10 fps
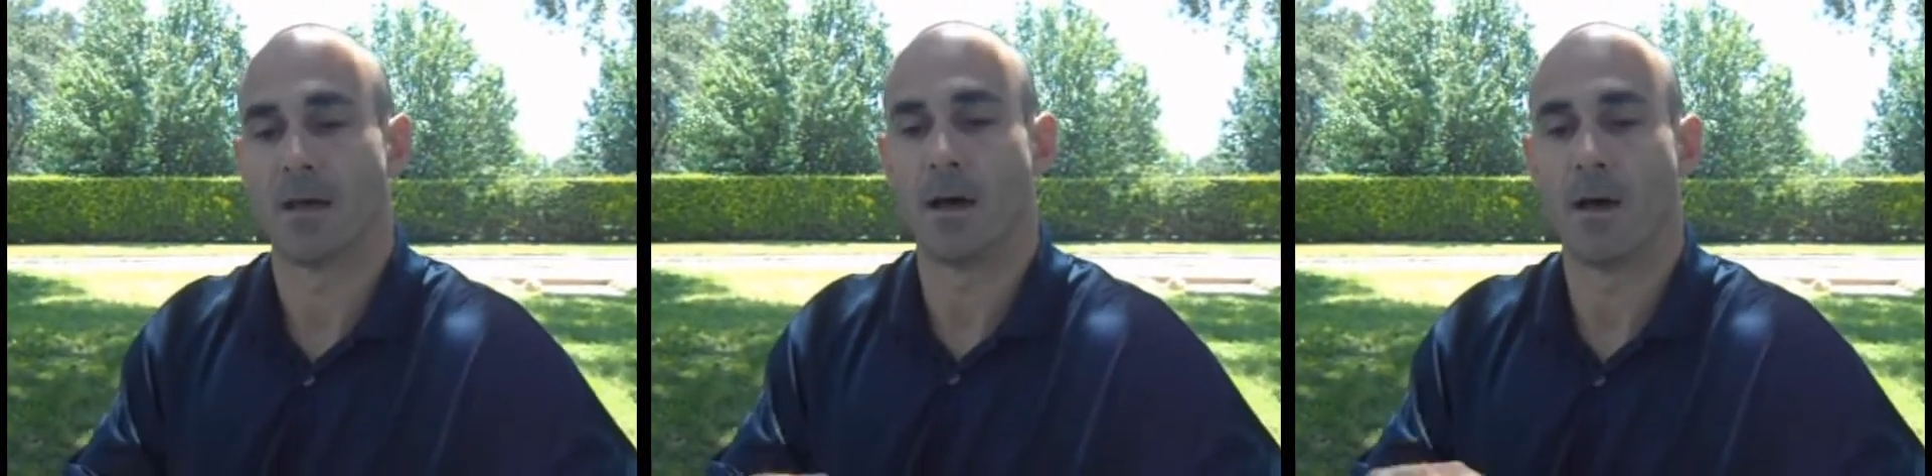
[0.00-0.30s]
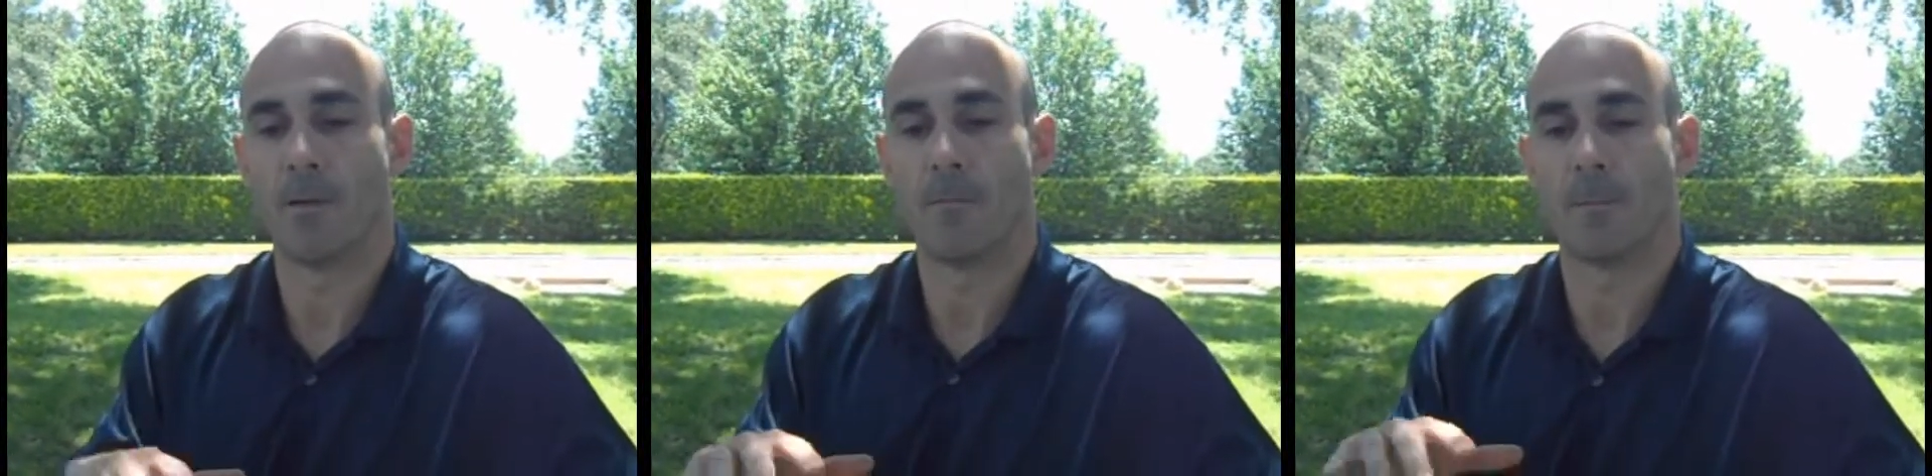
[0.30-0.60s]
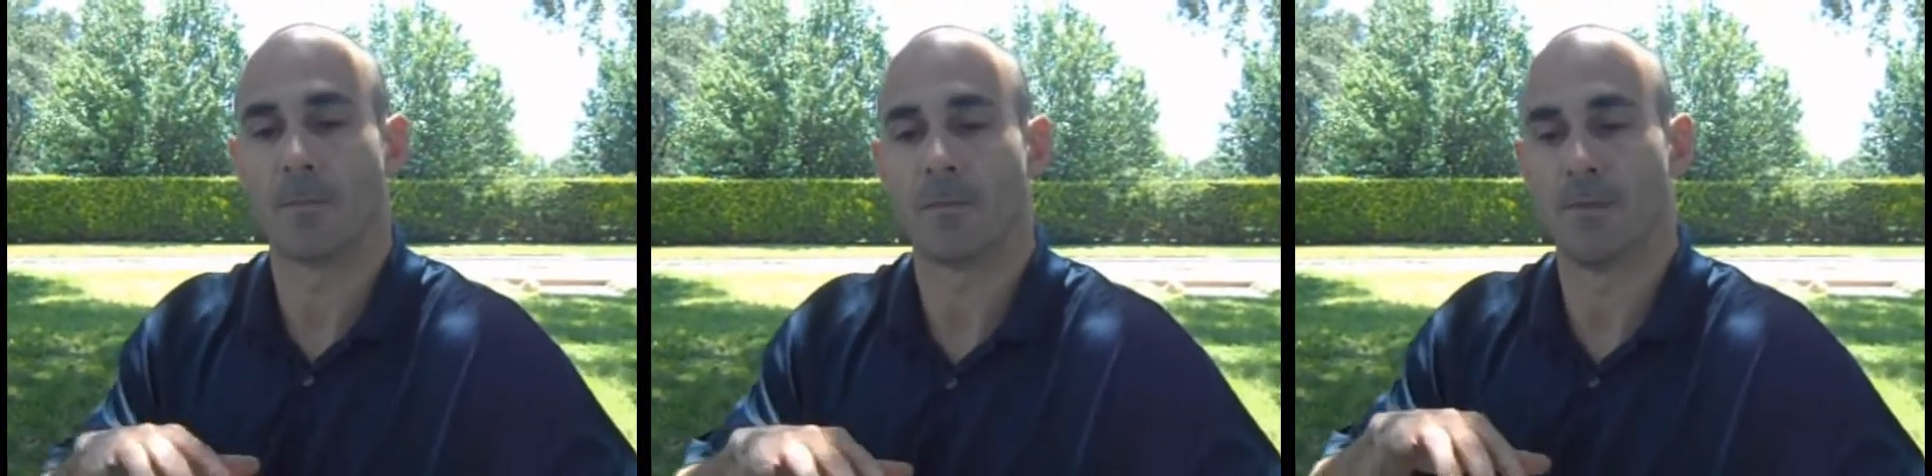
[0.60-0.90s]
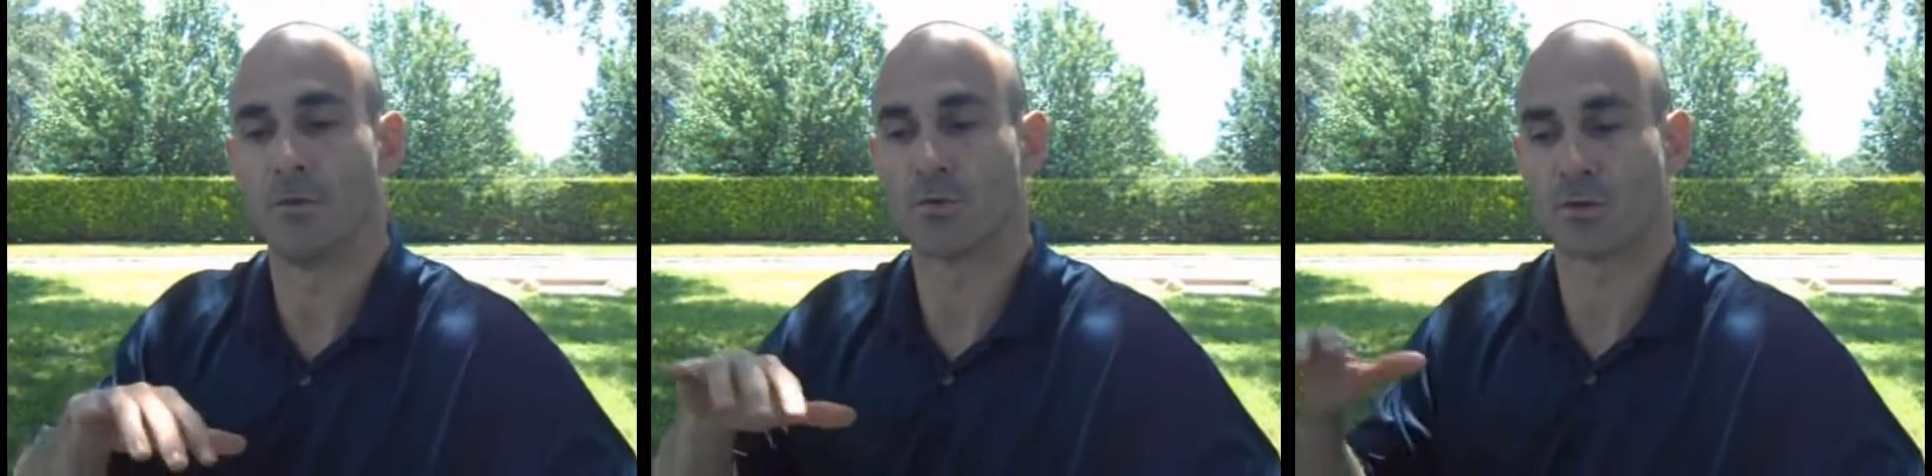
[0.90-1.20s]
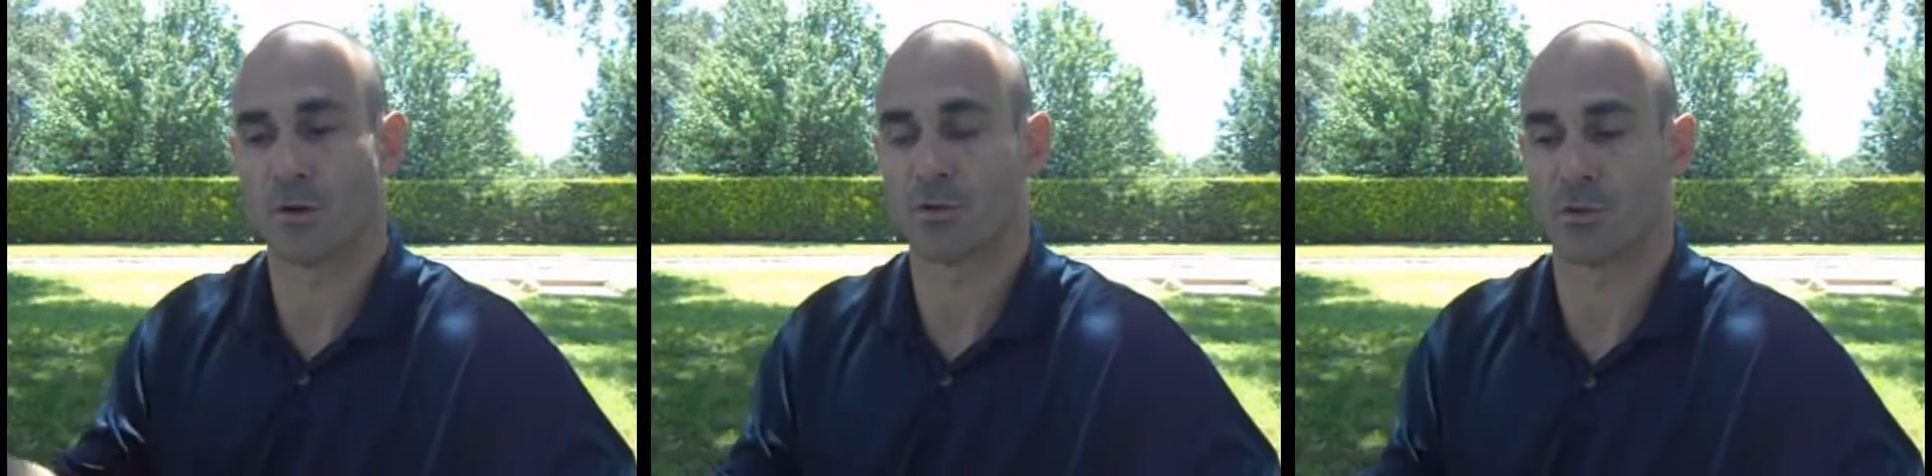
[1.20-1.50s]
um, you
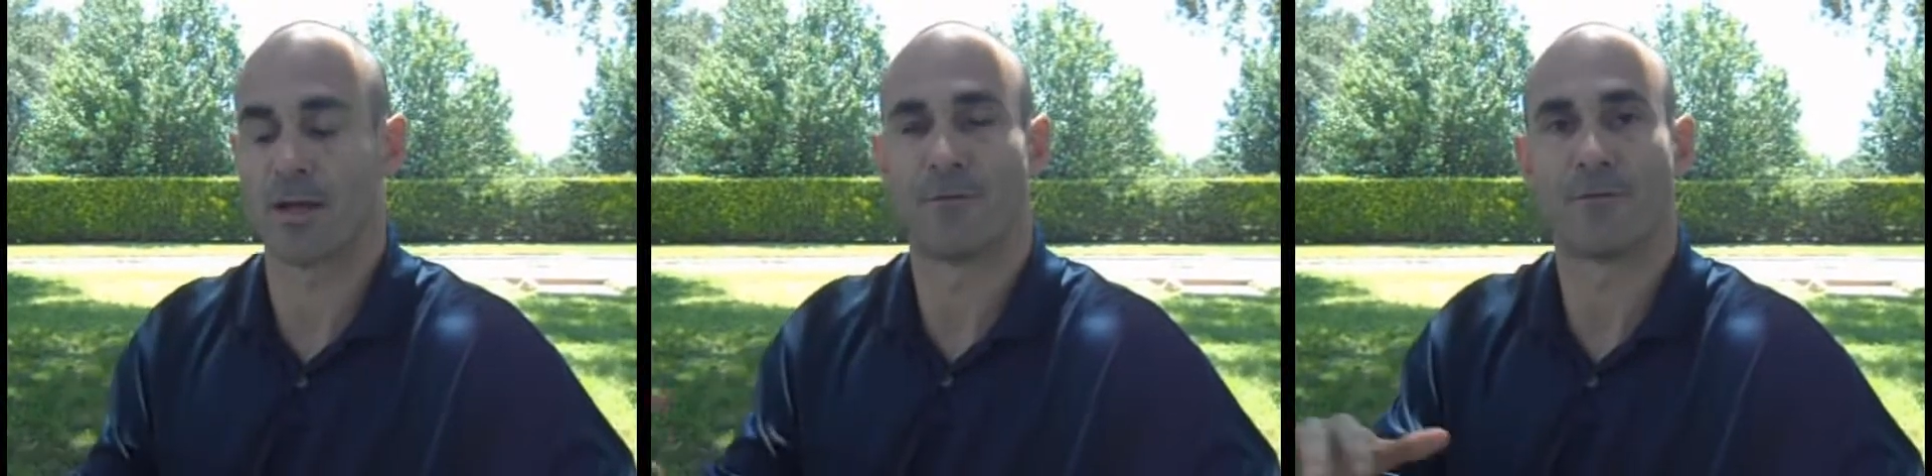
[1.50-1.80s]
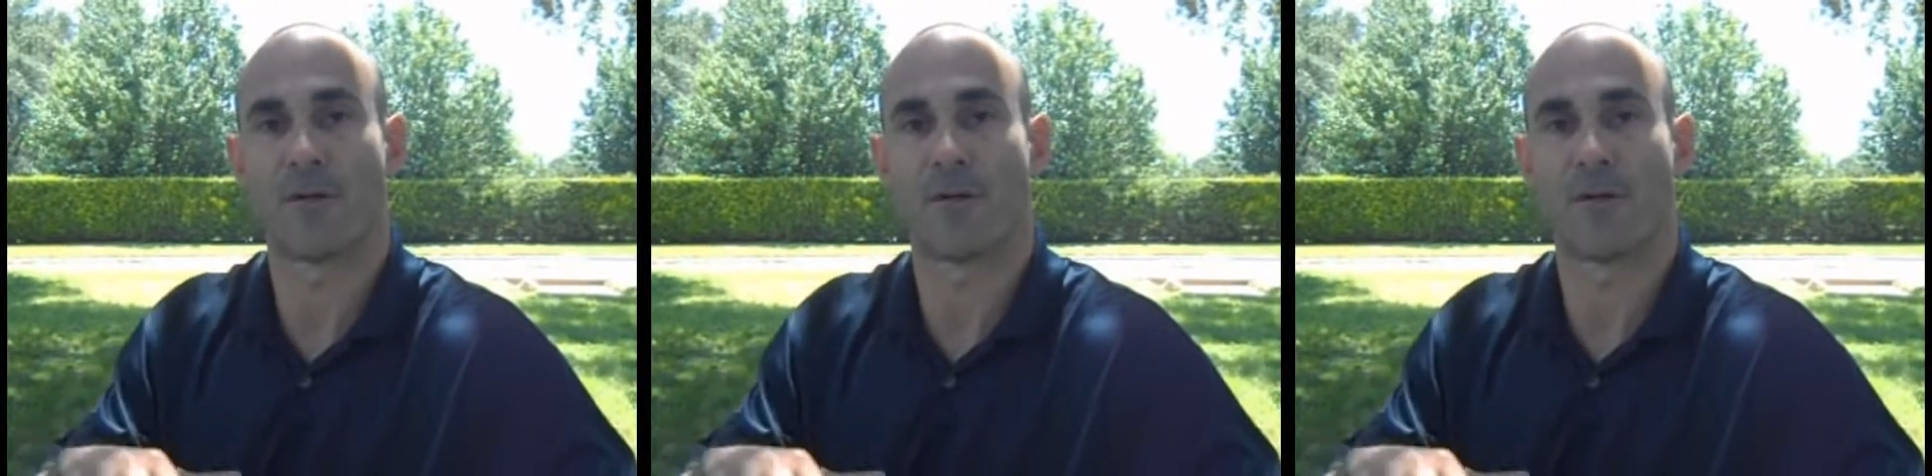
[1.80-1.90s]
start trying to